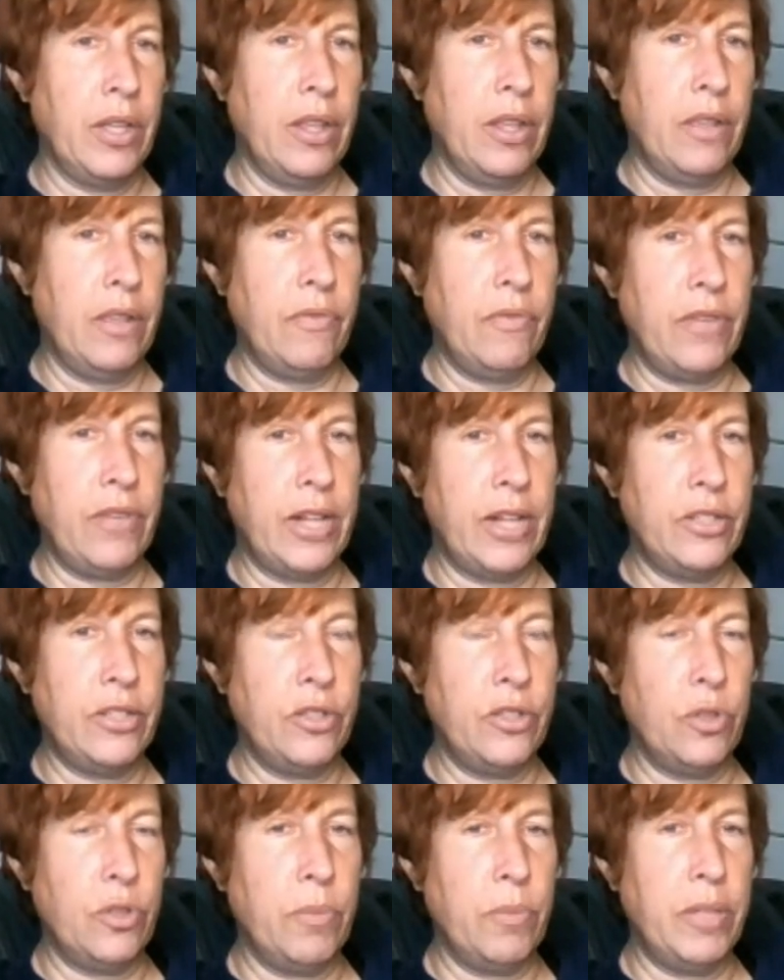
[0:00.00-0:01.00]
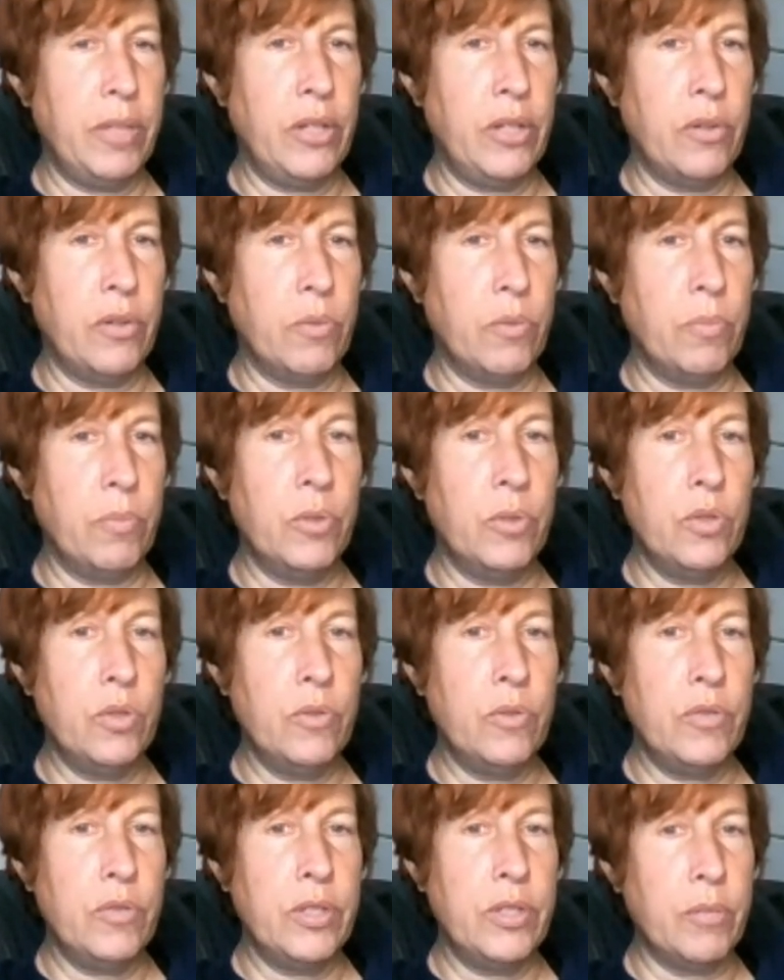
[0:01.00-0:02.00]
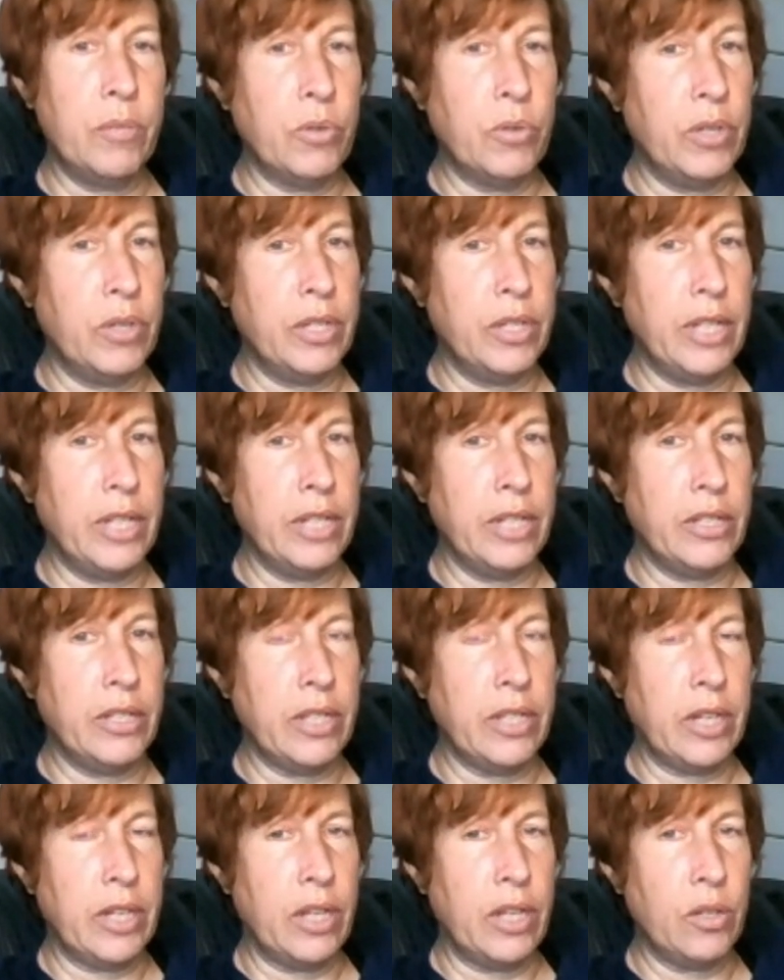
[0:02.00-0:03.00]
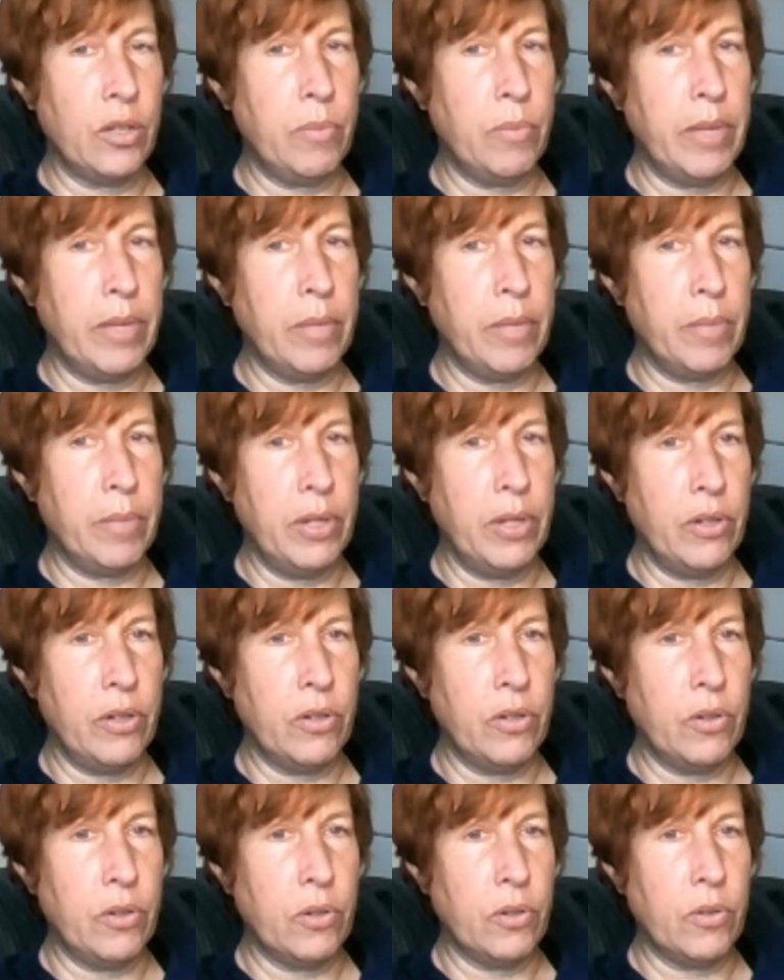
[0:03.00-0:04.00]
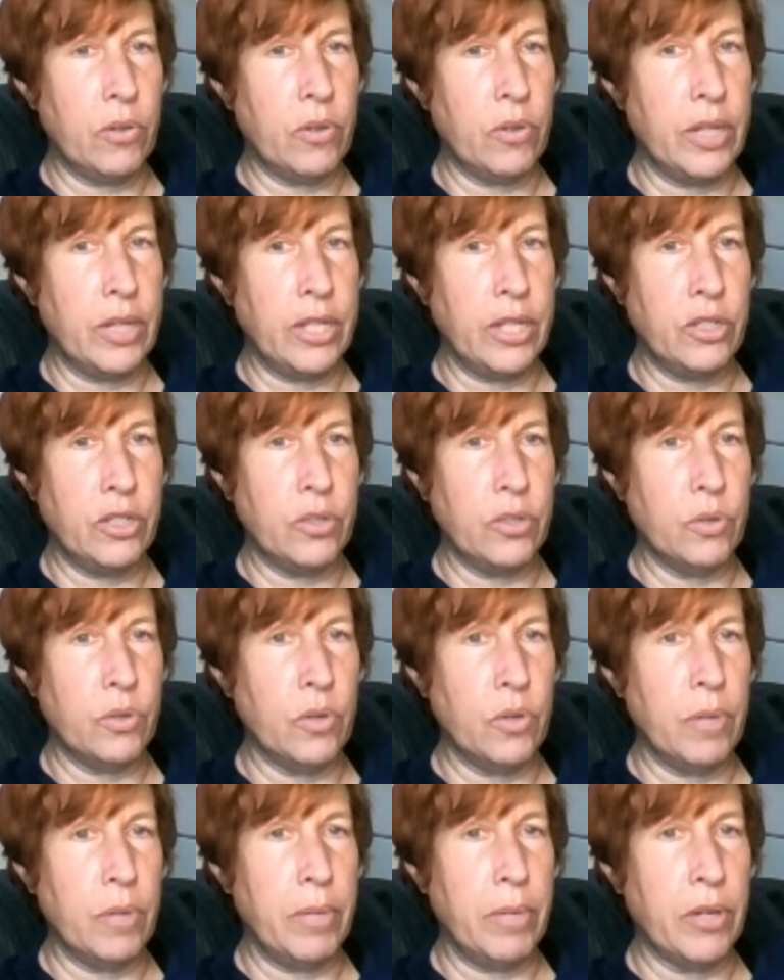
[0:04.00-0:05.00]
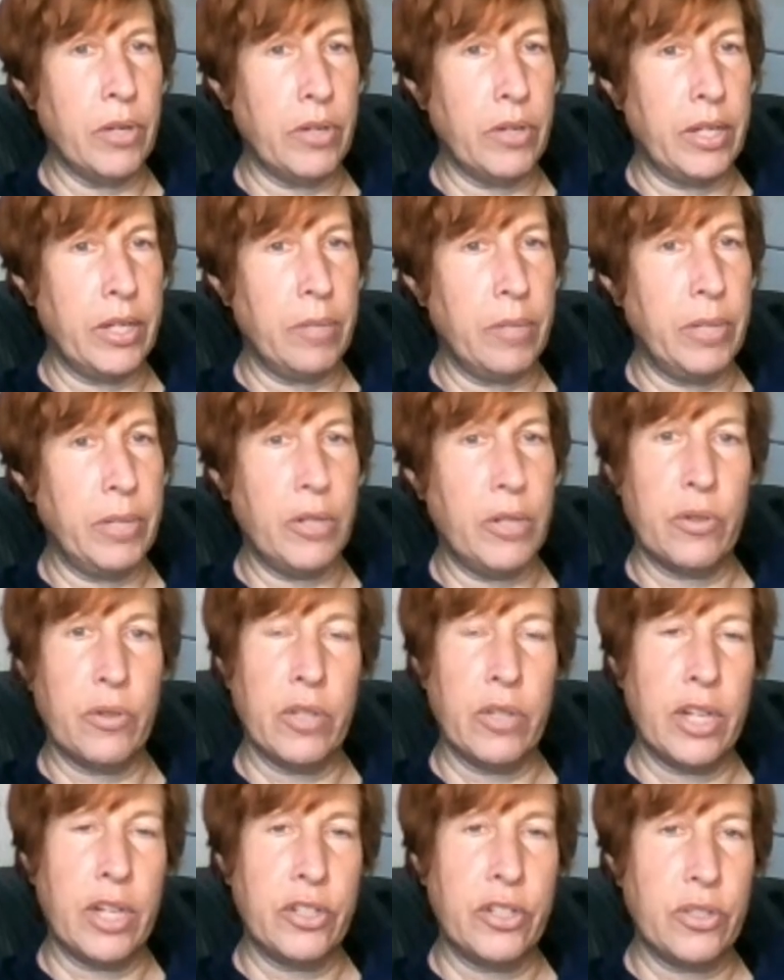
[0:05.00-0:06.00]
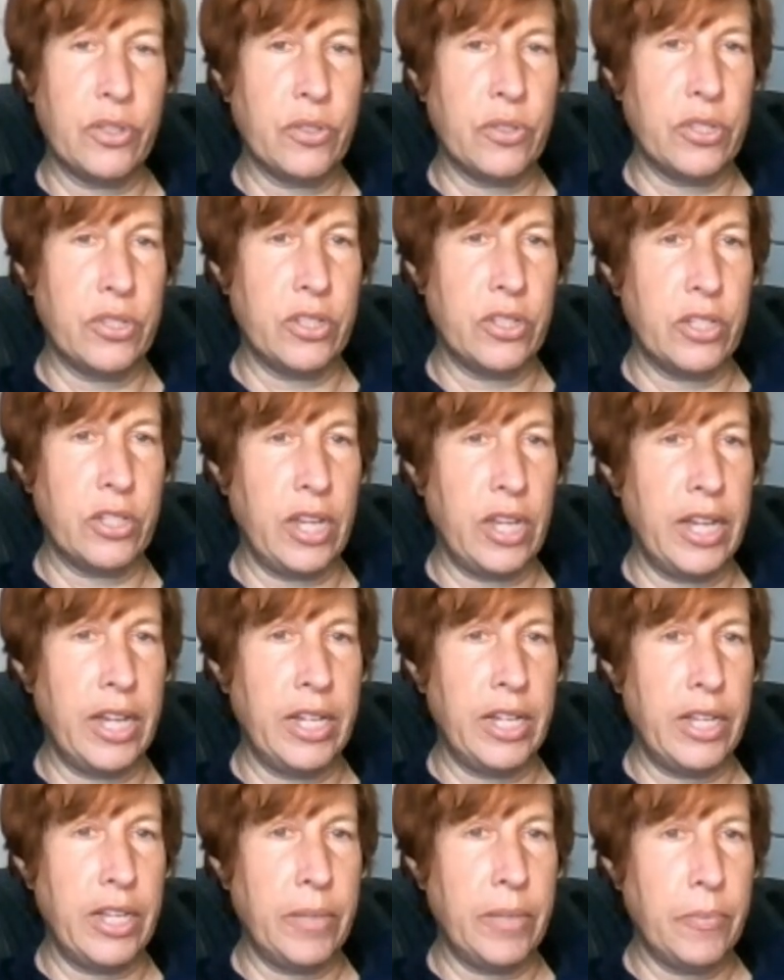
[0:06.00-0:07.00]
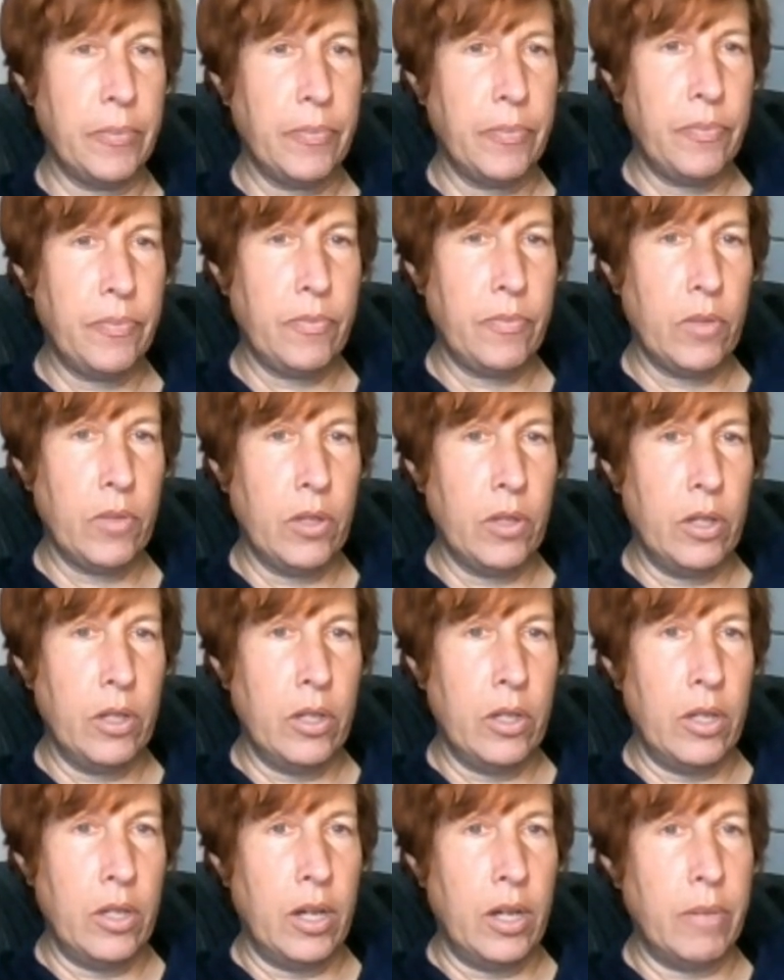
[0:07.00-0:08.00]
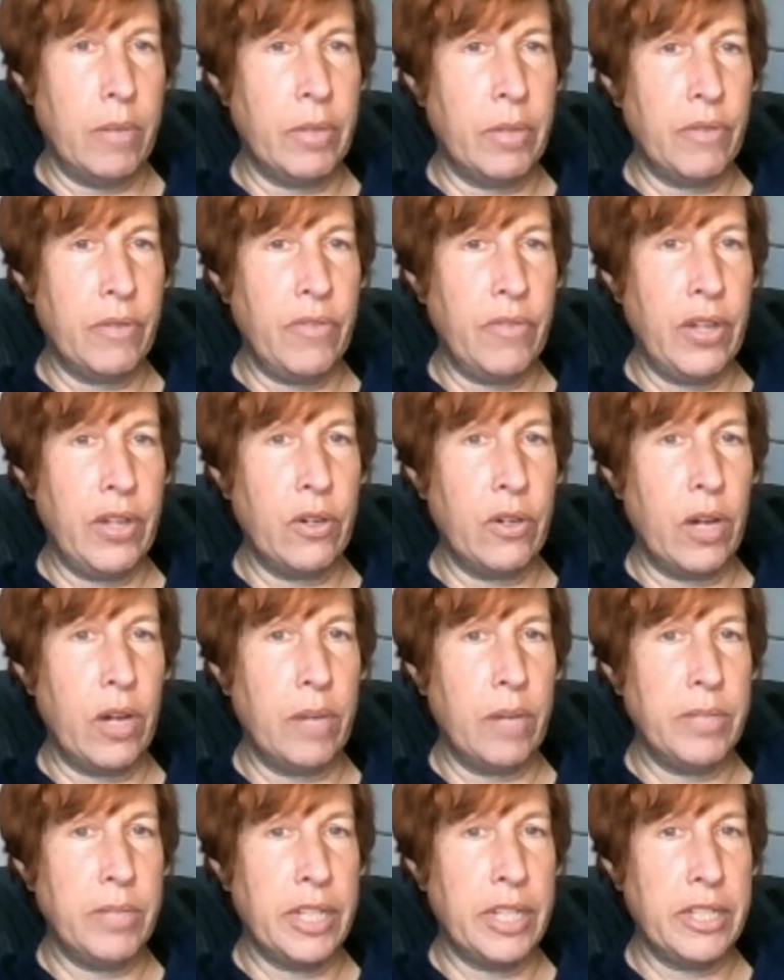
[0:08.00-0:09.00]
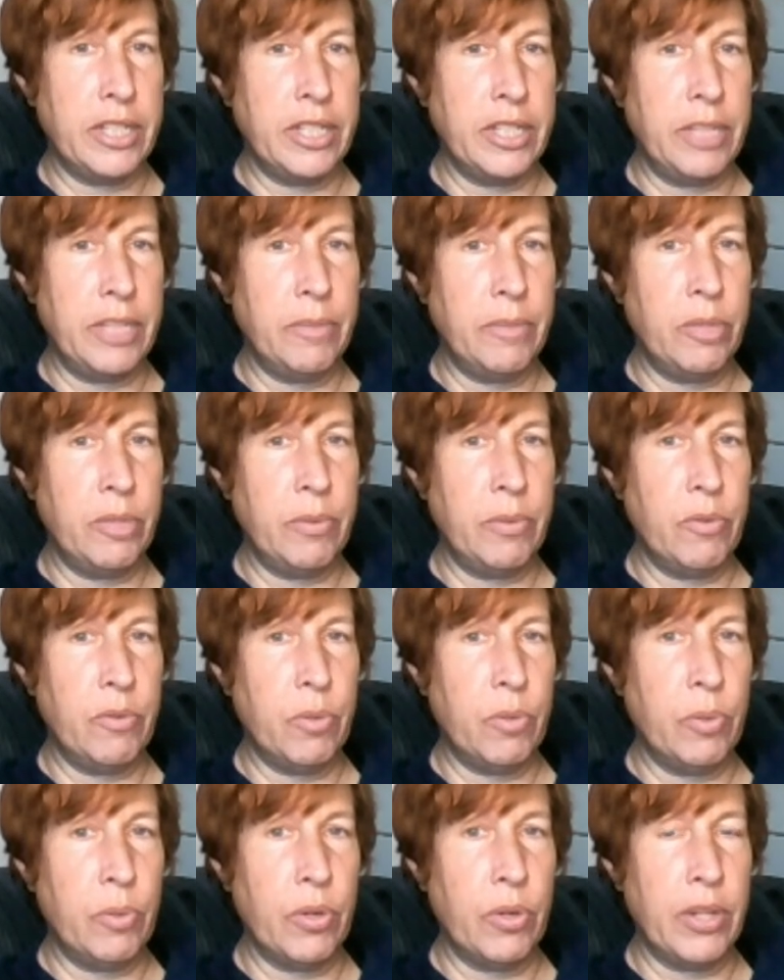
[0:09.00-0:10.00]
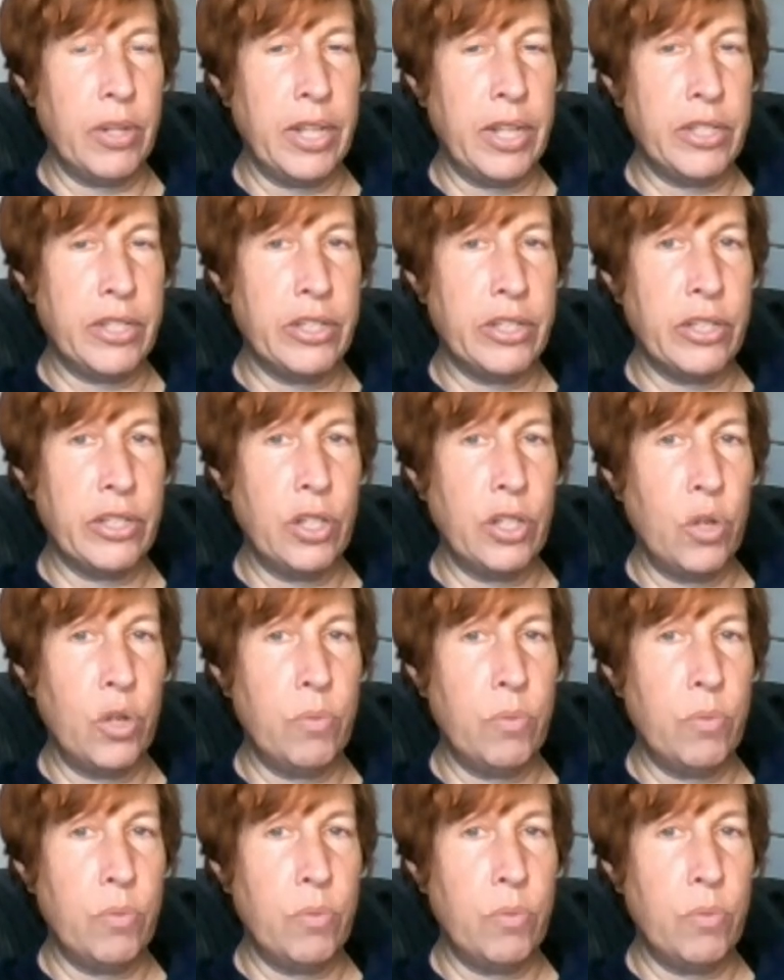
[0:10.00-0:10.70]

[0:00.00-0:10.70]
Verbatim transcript: The faster a meteor moves, the more intense the color may appear, according to American Meteorological Society. Among fainter objects, it seems to be reported that slow